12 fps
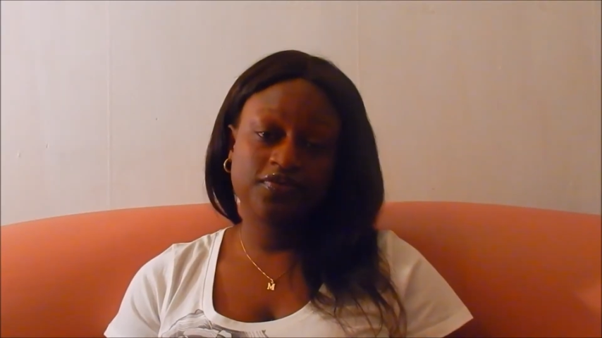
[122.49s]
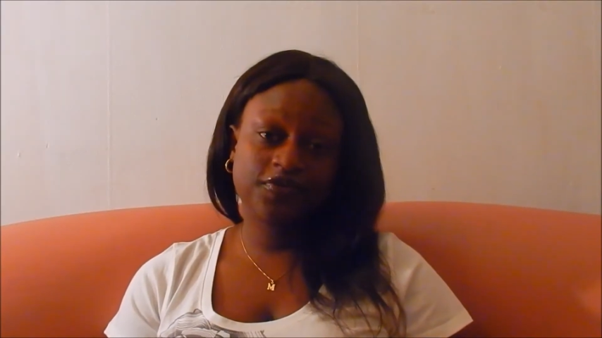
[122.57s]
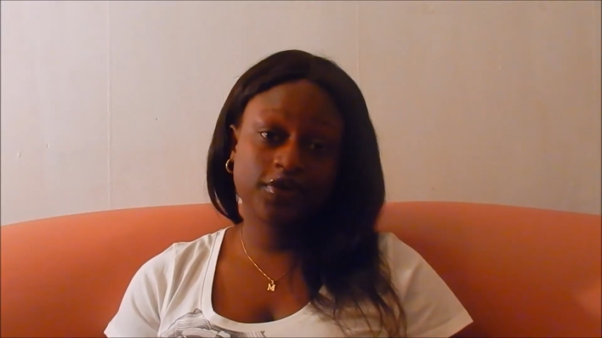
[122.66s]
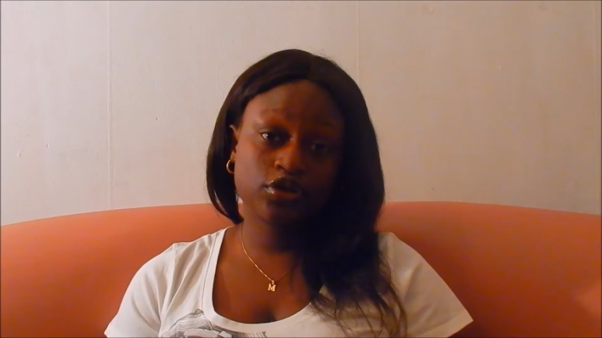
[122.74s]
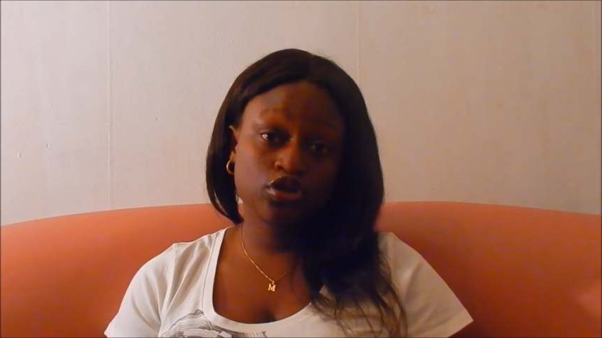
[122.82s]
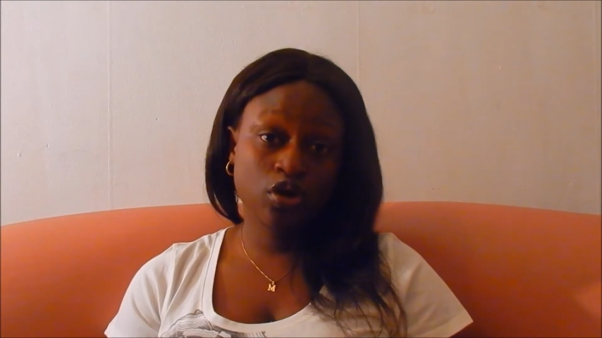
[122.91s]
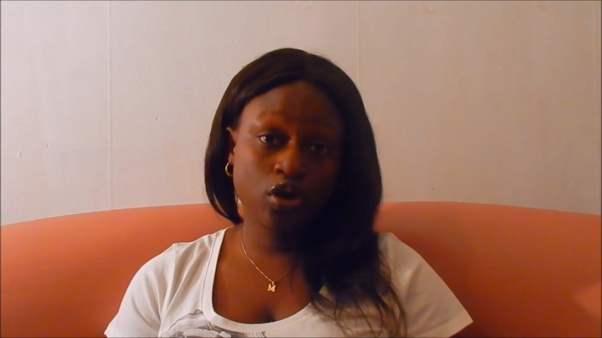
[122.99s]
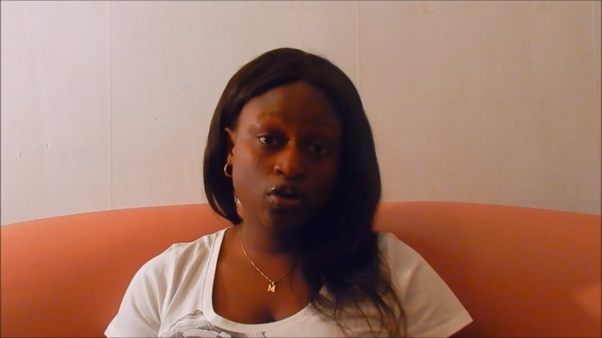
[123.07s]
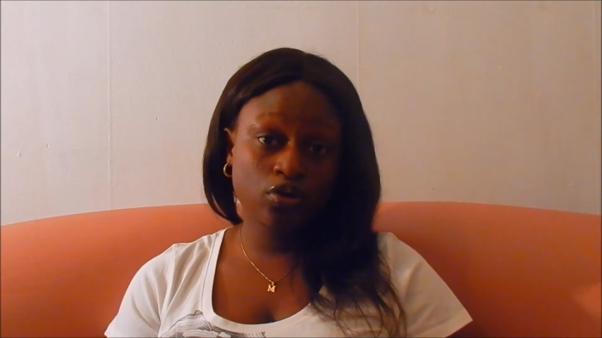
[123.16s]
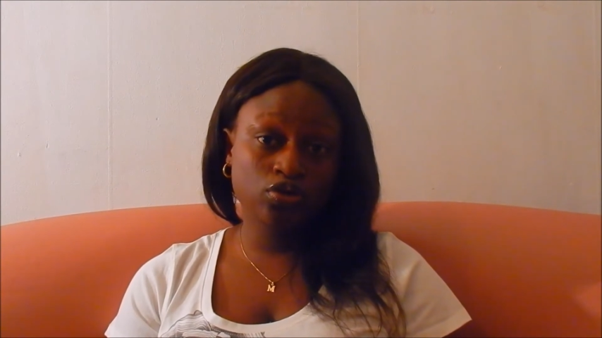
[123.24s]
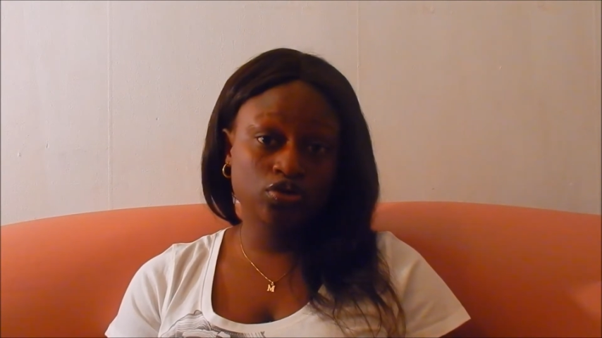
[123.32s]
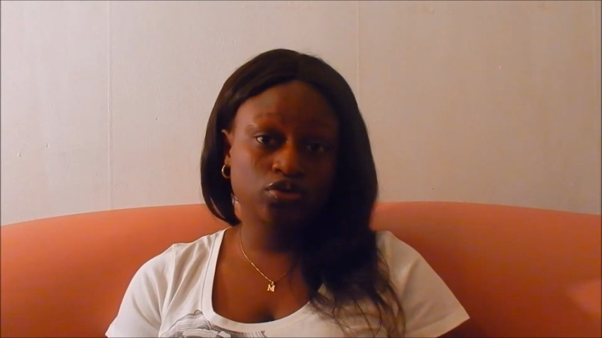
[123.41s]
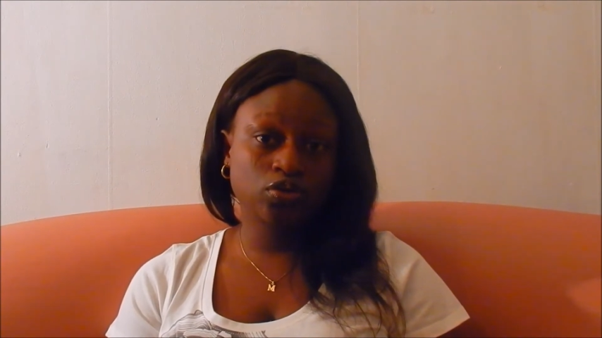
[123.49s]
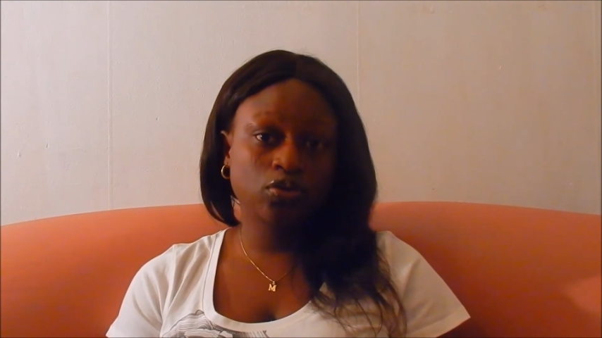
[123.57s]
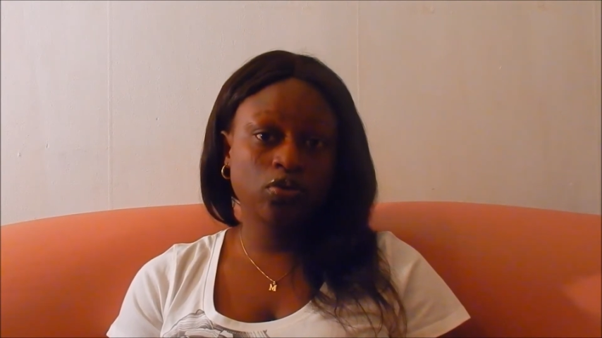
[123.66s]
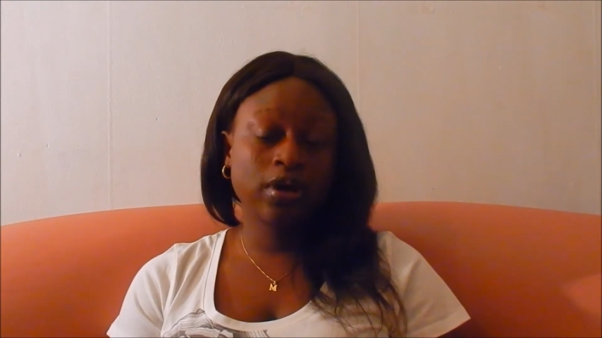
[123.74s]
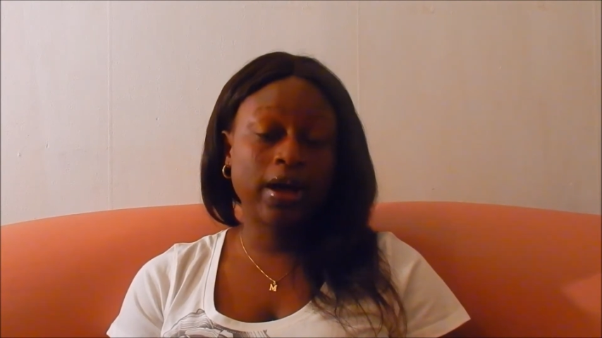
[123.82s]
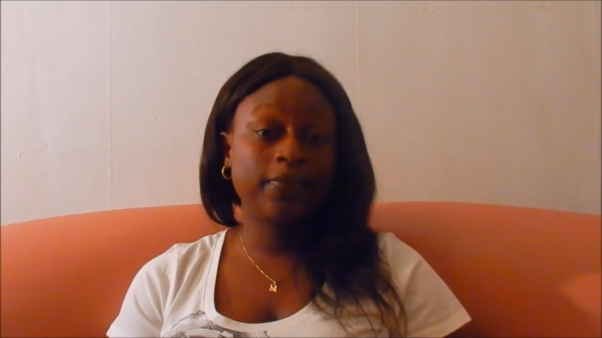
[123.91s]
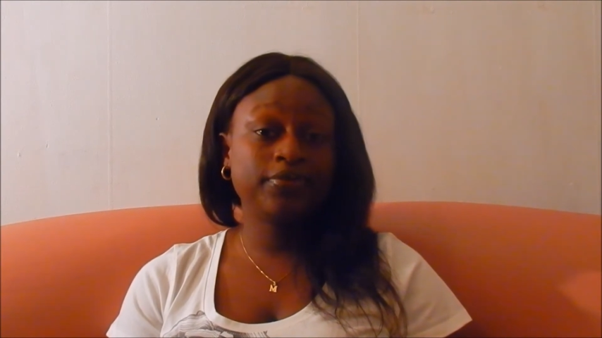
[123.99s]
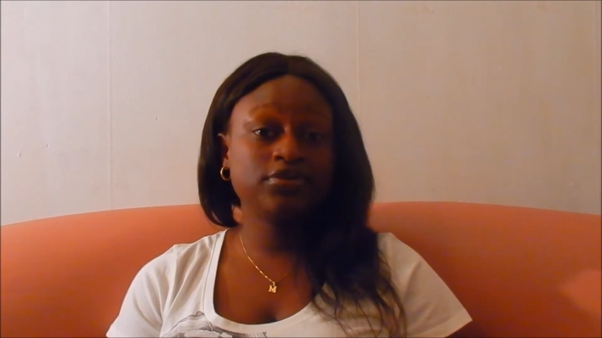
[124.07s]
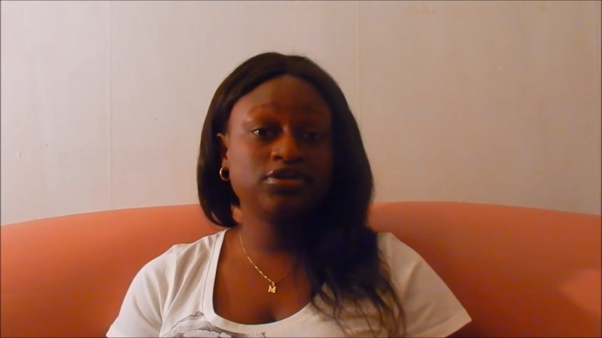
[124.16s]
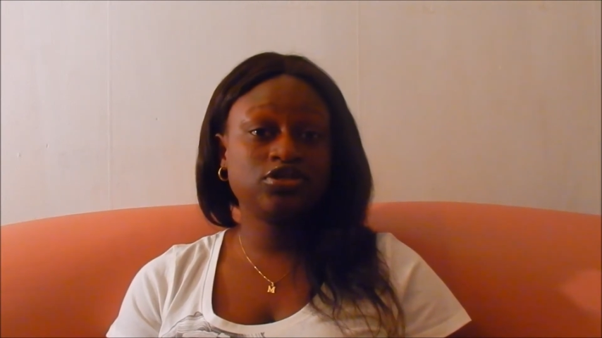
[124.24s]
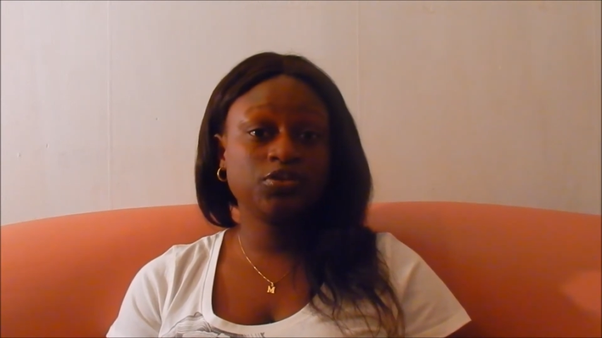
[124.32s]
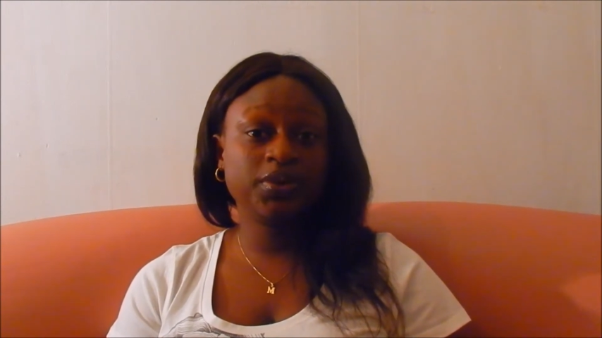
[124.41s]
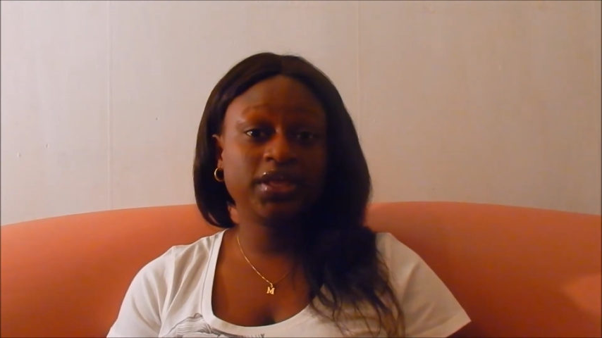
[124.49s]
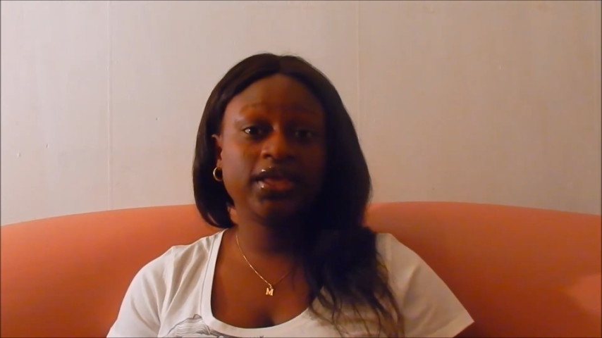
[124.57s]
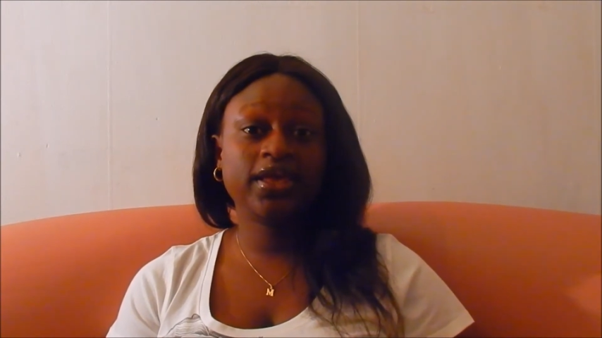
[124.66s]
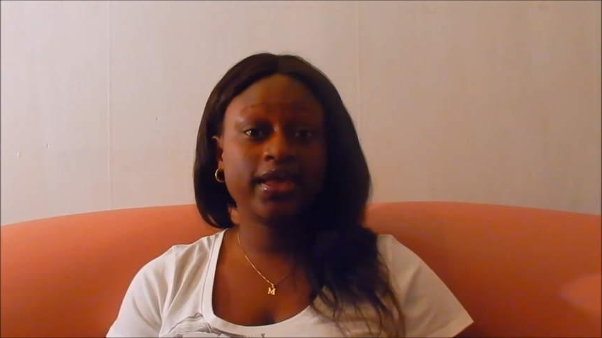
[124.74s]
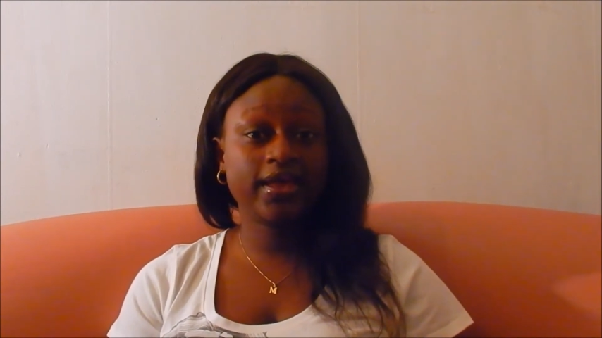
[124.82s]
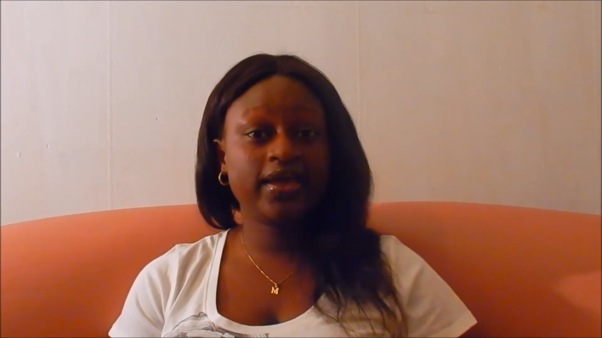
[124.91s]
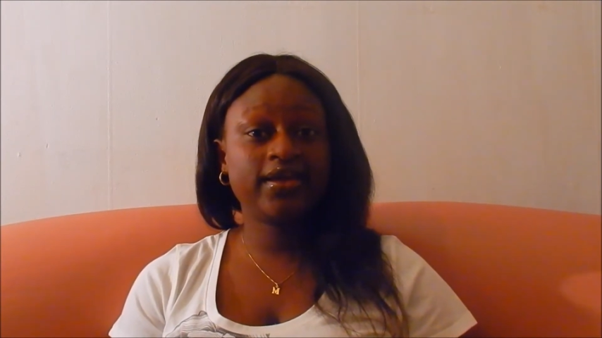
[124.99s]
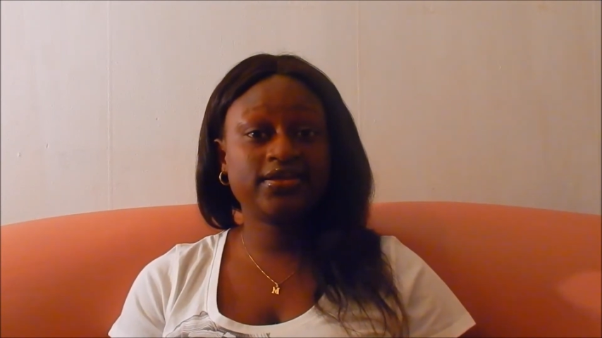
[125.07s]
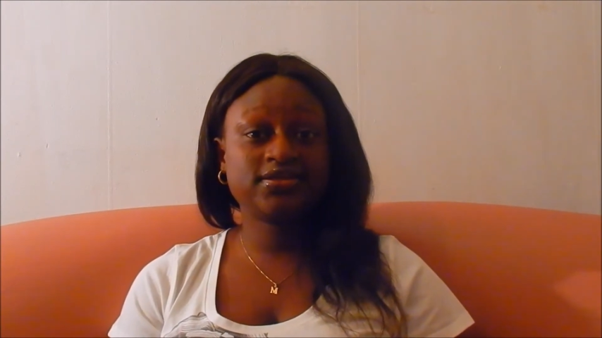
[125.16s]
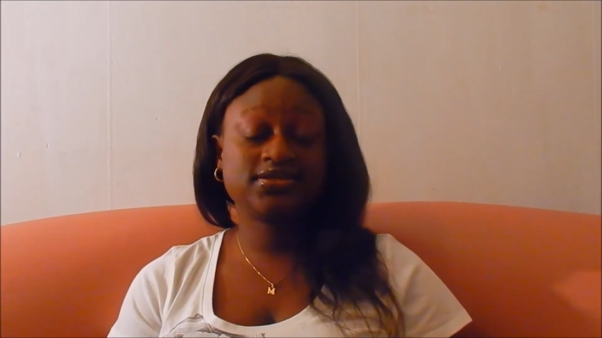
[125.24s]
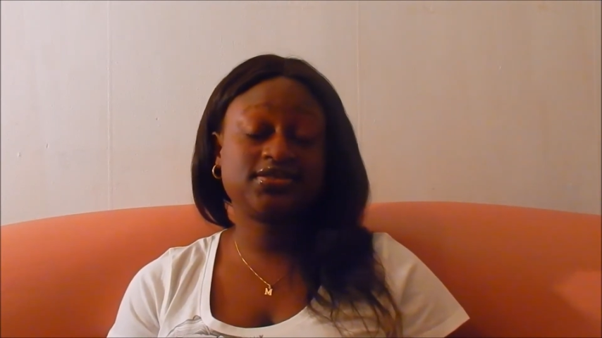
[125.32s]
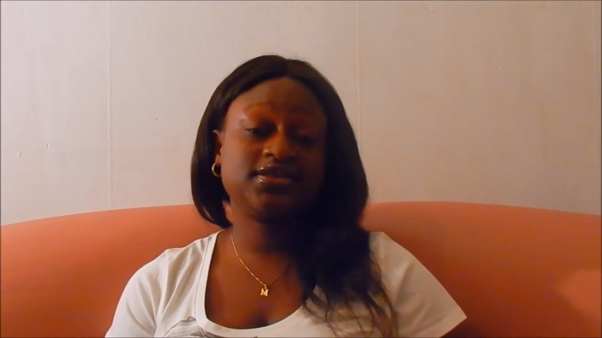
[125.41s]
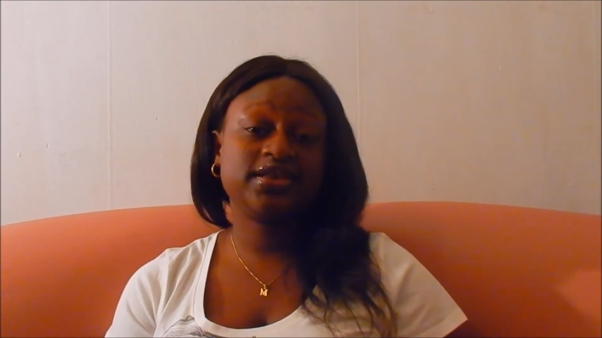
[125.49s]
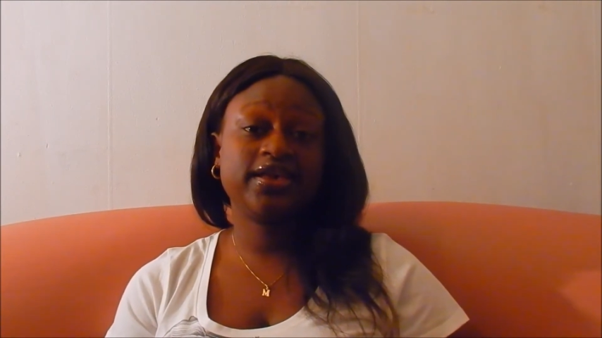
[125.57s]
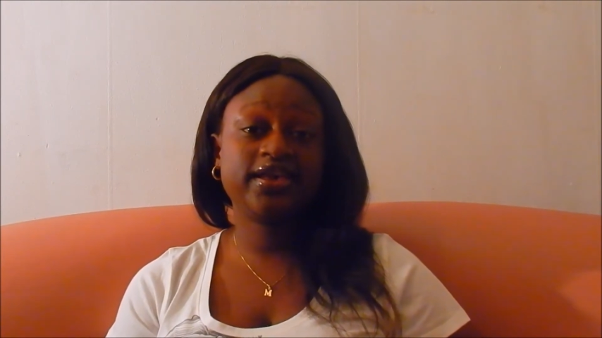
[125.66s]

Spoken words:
For those who happen to be AS,